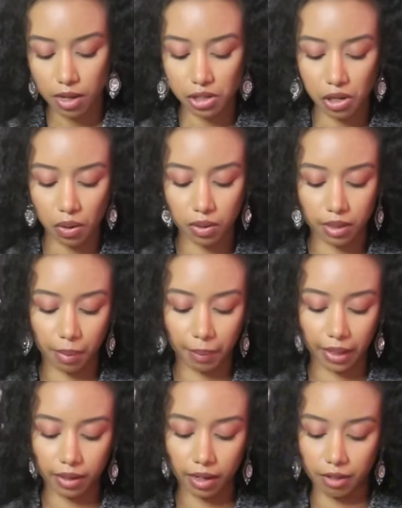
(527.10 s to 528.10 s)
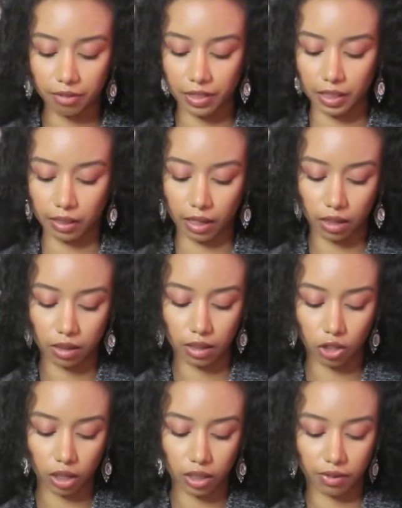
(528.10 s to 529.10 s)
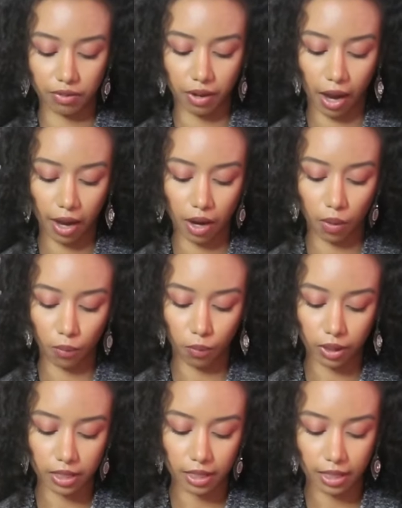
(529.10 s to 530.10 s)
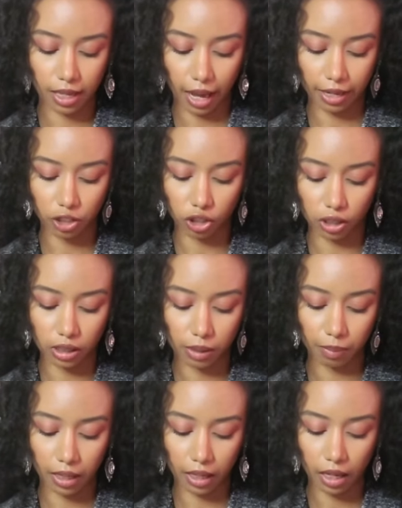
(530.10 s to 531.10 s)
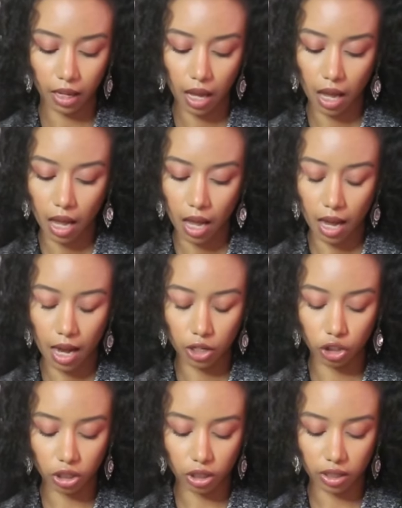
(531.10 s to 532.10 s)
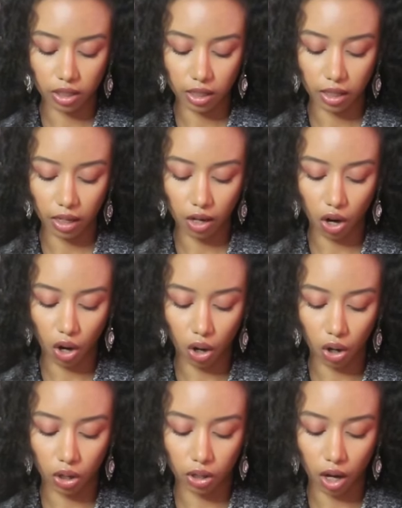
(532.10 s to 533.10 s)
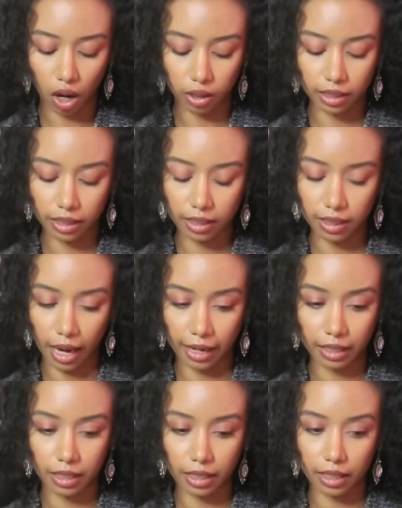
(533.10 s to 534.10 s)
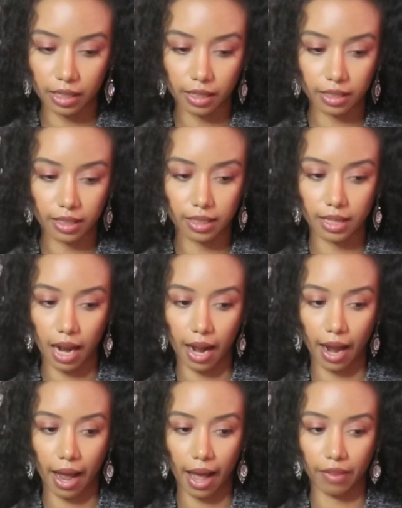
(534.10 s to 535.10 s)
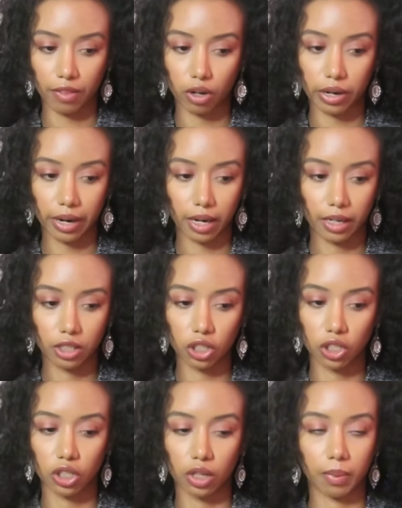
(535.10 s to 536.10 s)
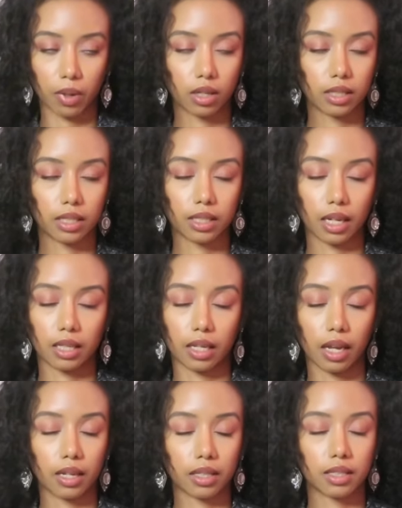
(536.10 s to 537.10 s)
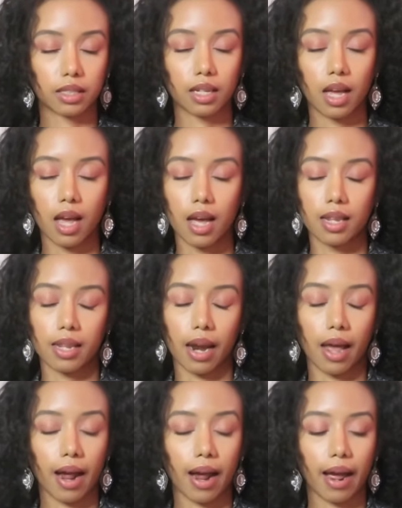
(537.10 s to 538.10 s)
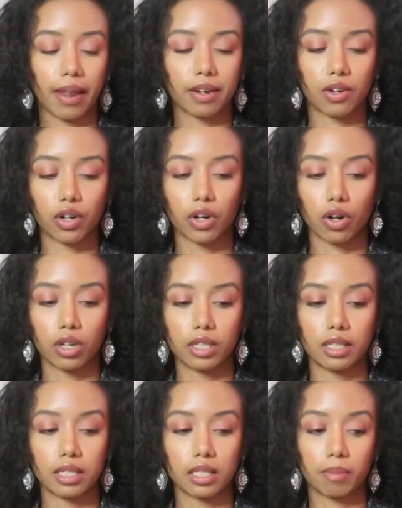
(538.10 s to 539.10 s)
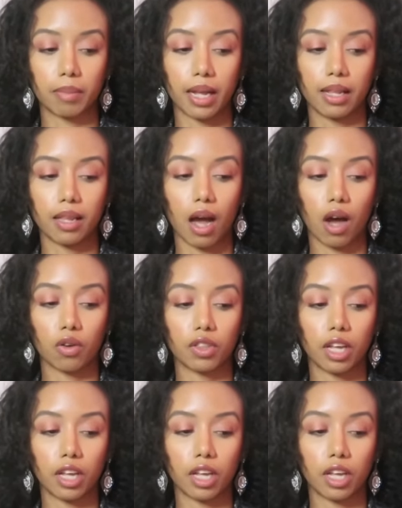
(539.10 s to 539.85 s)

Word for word: So the mental and physical detoxifying was like just me journaling on all these ideas that I had on relationship, all these ideas that I had in regard these men, how